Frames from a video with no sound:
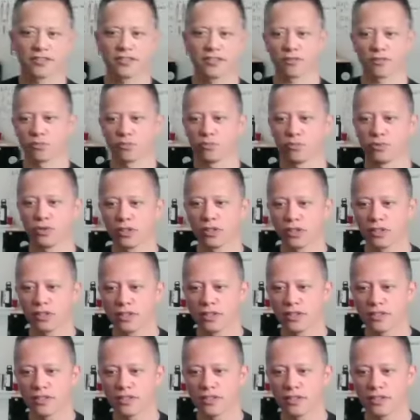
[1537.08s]
These are really
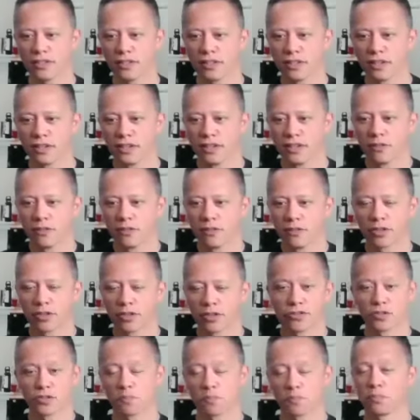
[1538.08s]
easy
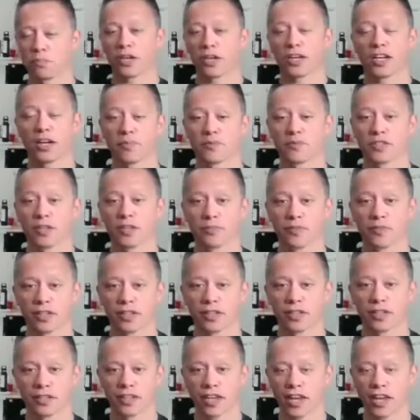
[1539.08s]
because you just pick up
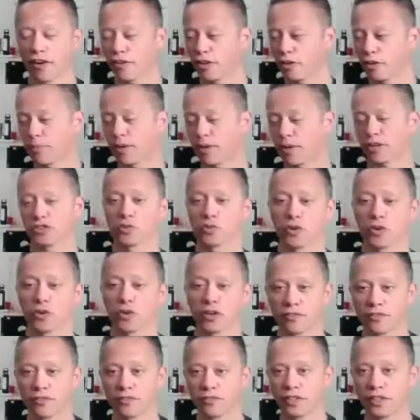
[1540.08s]
something and carry about
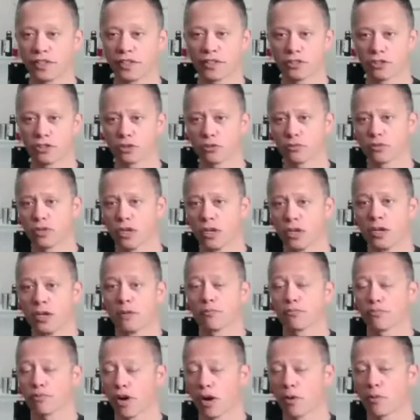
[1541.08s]
20 feet. You could
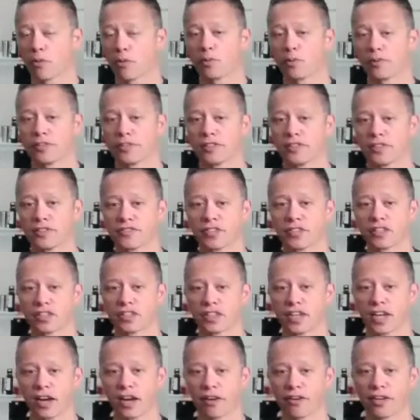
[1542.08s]
probably lift and
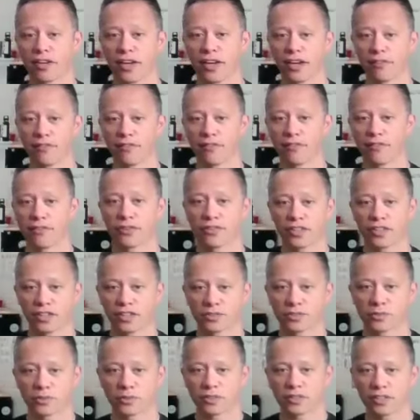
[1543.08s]
carry heavier
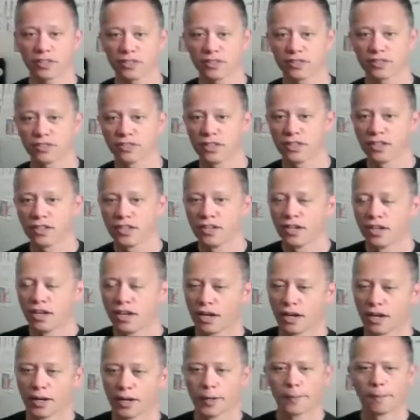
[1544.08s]
things with these.
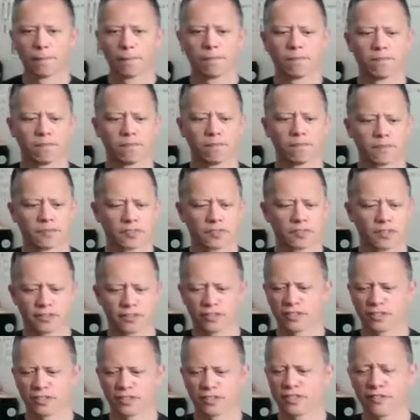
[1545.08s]

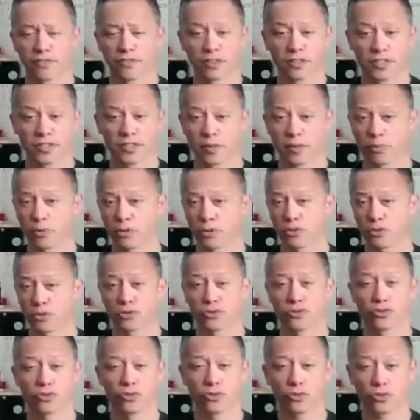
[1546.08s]
Let's just say, for example, your
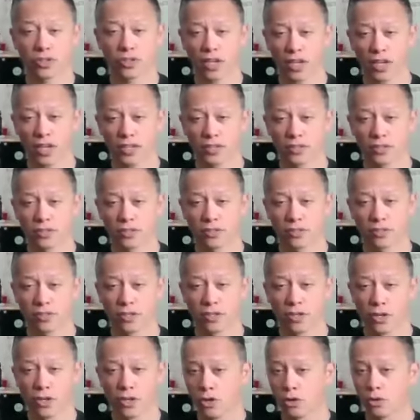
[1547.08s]
suitcase
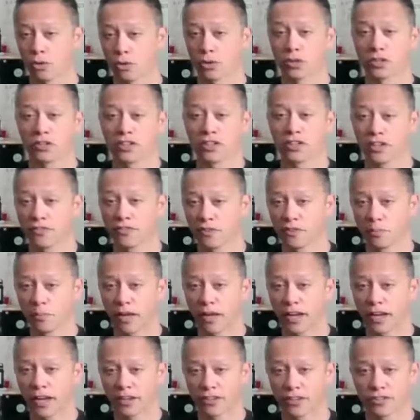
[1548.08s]
or duffel
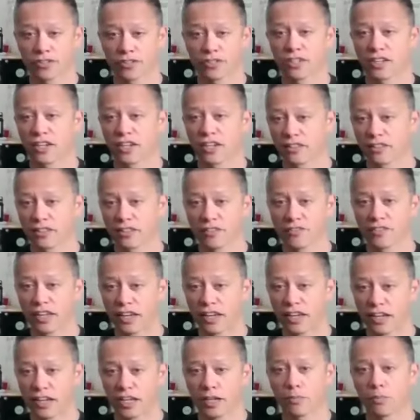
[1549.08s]
bag, just kind of lift
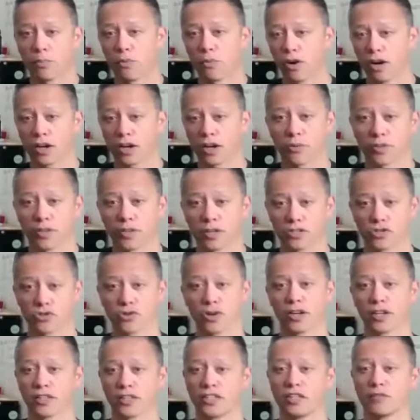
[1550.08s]
that up, walk with it,
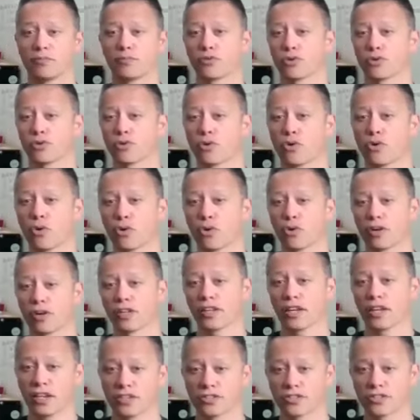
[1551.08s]
trying to keep your core
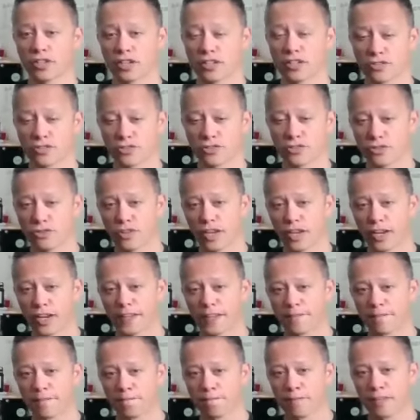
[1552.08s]
engaged as you do that.
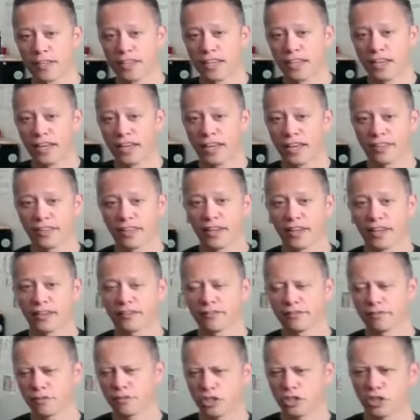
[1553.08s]
And
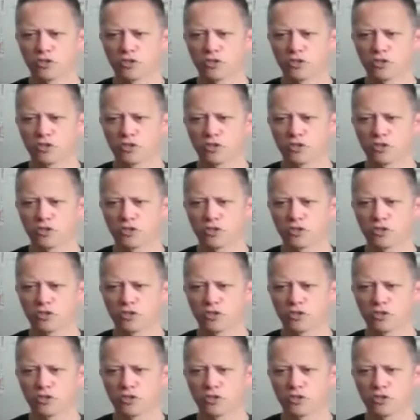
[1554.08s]
then,